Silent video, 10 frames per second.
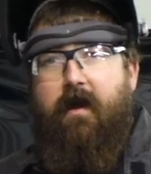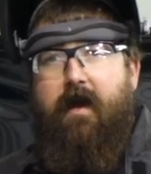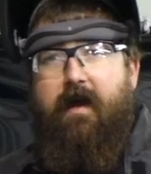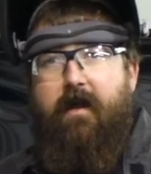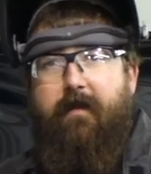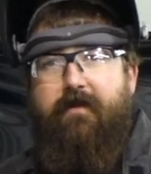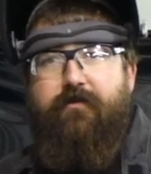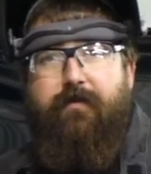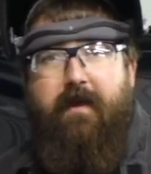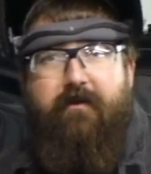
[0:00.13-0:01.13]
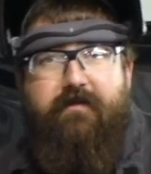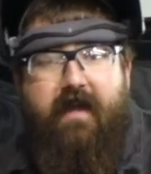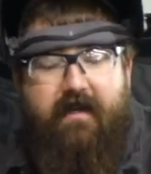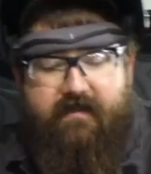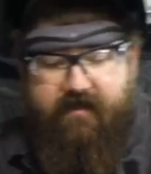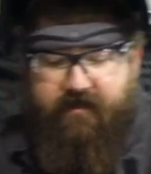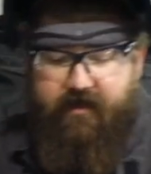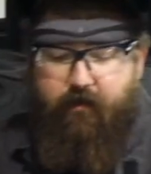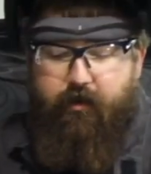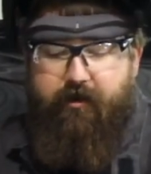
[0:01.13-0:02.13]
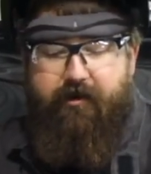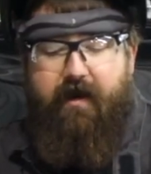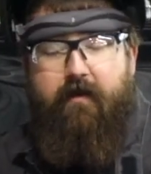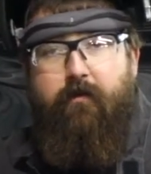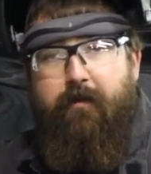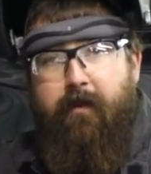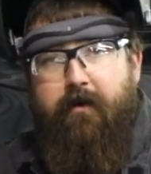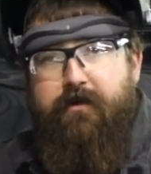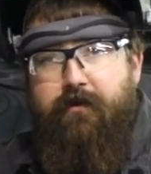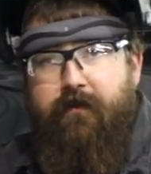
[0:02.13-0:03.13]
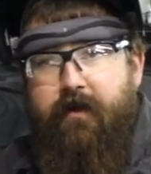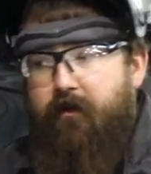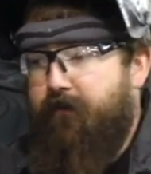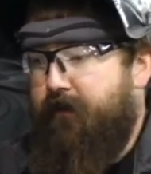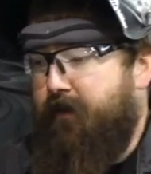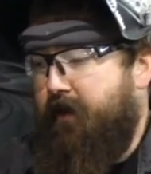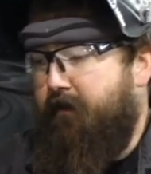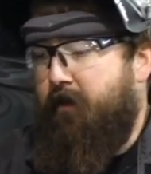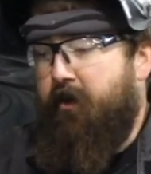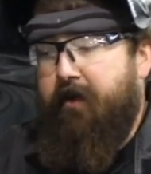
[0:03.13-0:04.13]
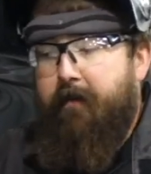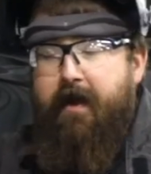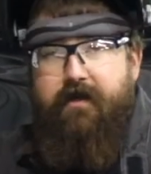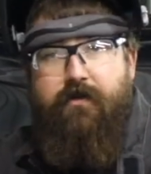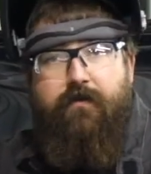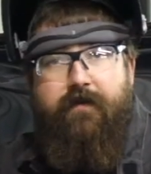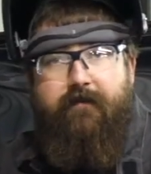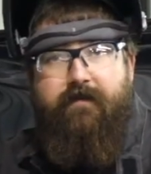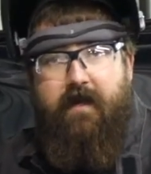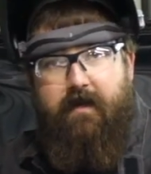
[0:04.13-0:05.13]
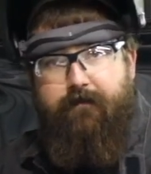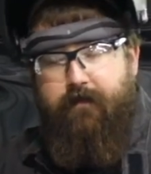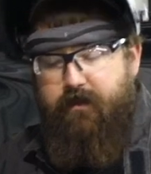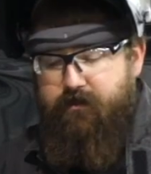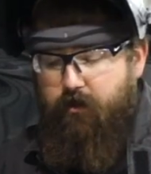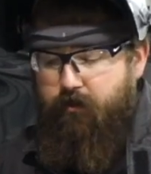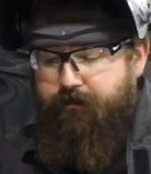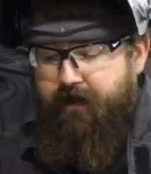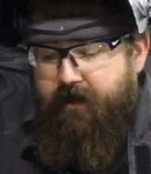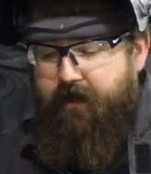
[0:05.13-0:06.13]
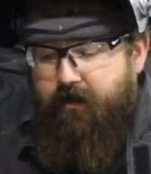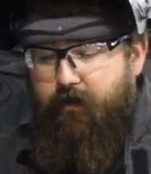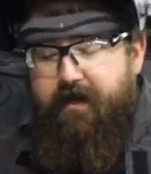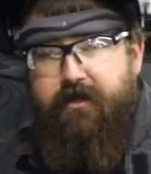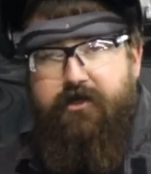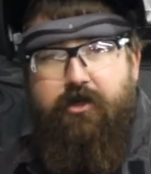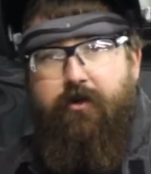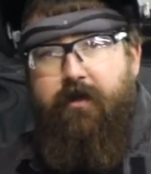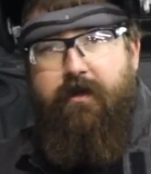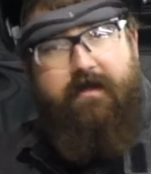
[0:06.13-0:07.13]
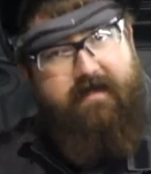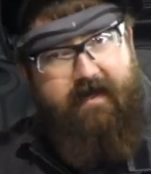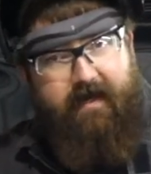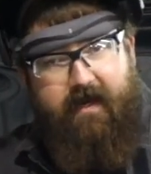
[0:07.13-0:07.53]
Hi, I'm Andrew at Baker's Gas, and uh, we're here today with part two video for the Multimatic 215. So, we didn't show you the TIG